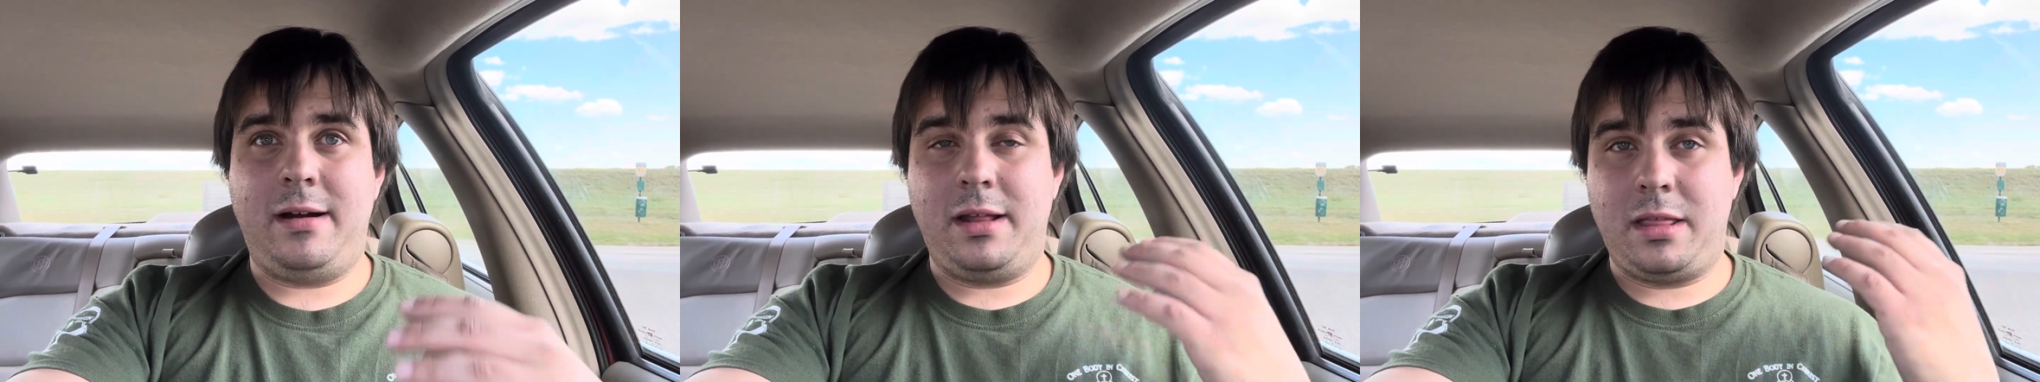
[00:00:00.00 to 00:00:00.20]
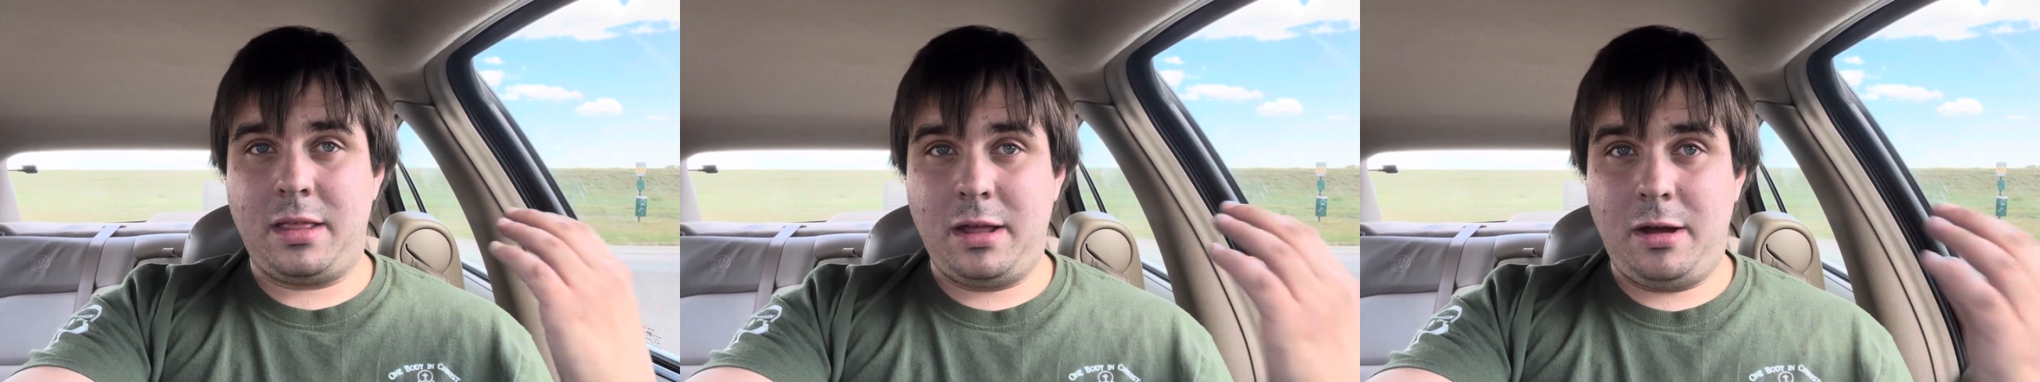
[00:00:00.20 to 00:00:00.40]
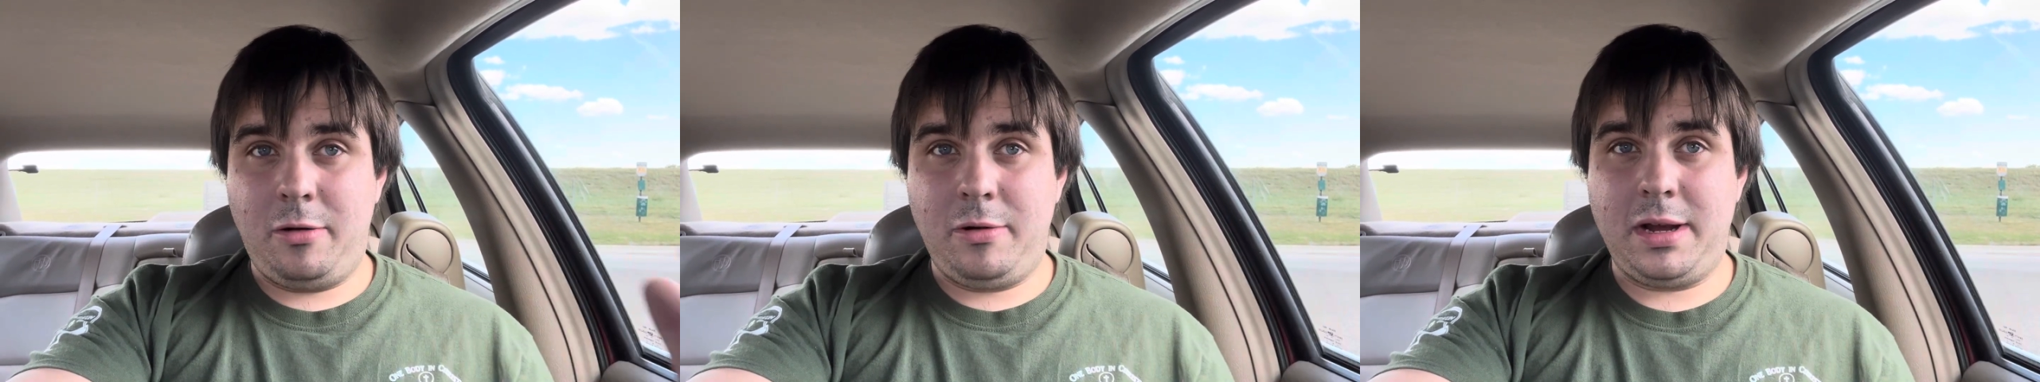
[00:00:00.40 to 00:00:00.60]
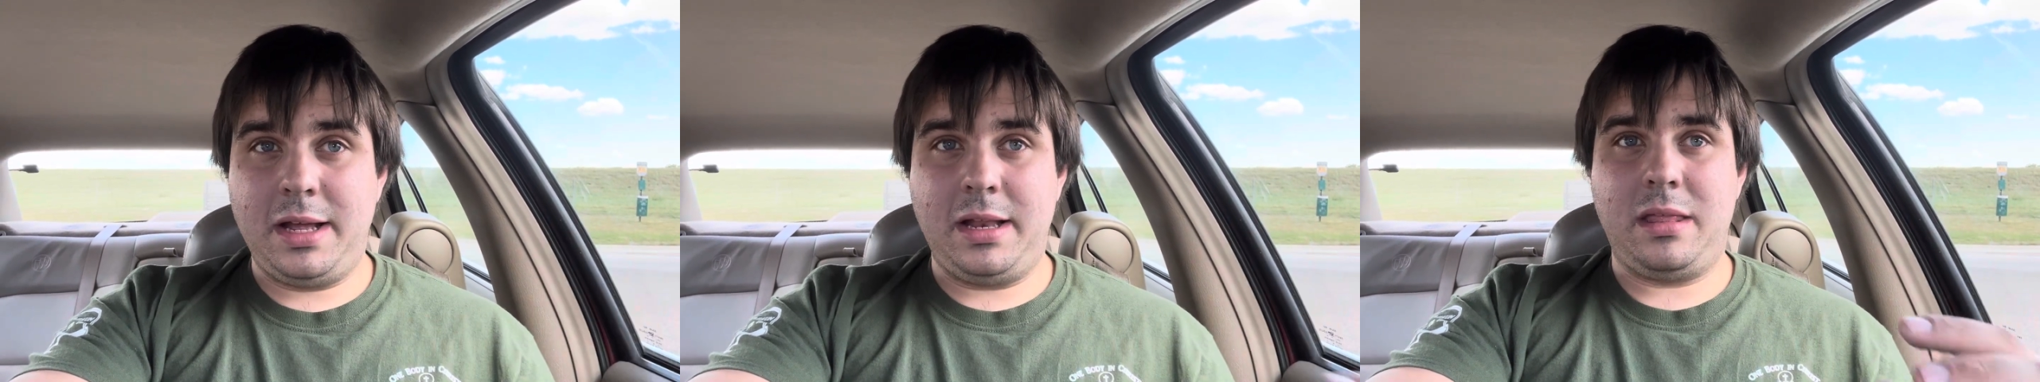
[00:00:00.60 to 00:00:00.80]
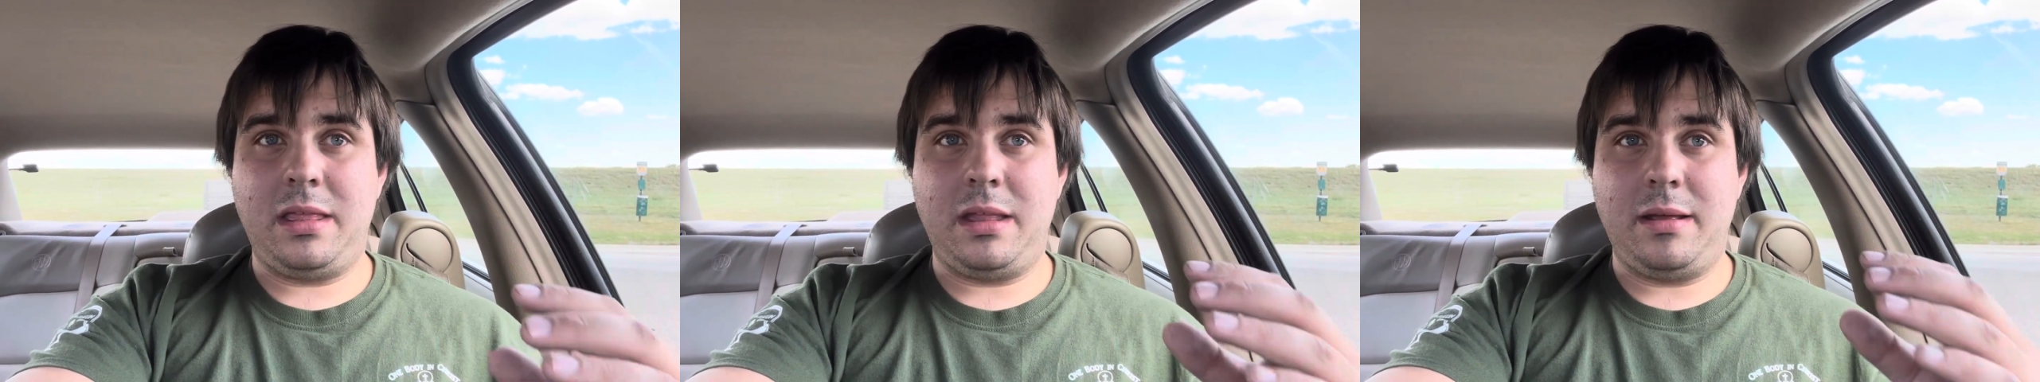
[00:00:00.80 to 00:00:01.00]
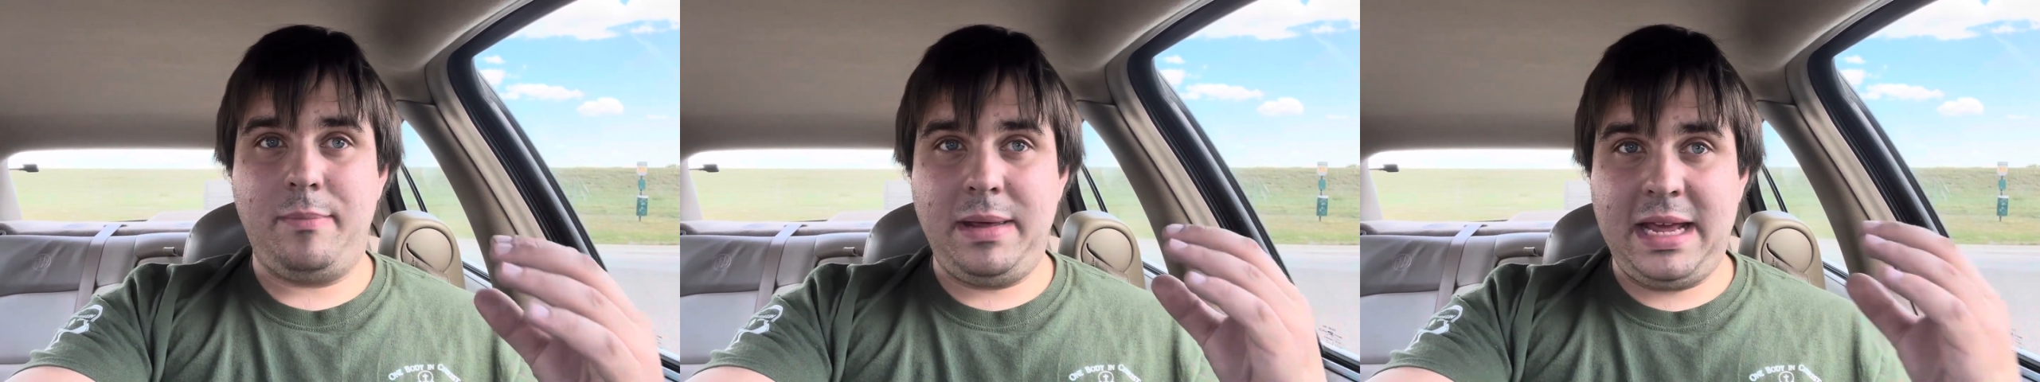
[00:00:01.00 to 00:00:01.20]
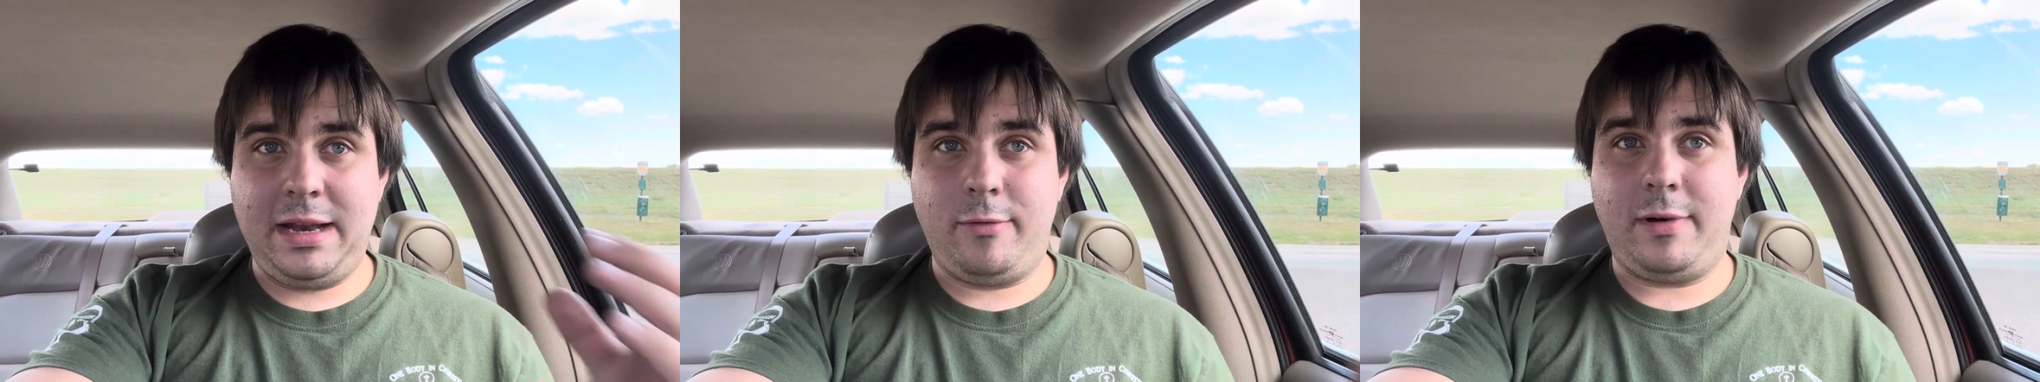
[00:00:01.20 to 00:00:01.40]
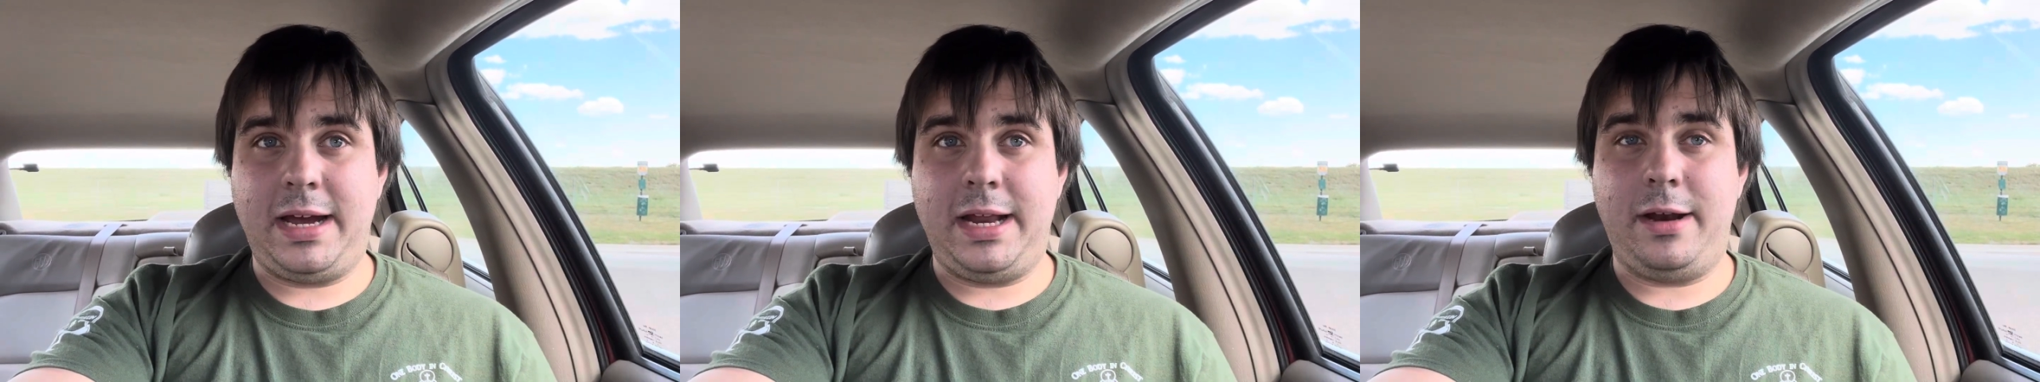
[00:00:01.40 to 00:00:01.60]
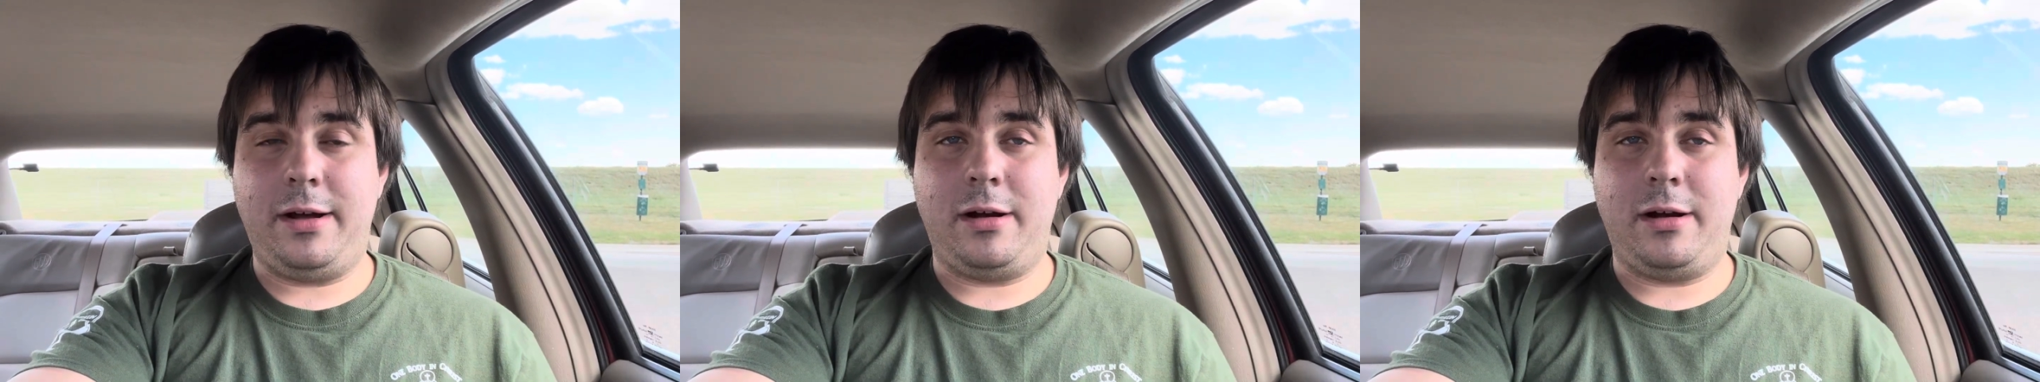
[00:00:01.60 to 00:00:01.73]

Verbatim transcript: and Ahsoka and Sabine Wren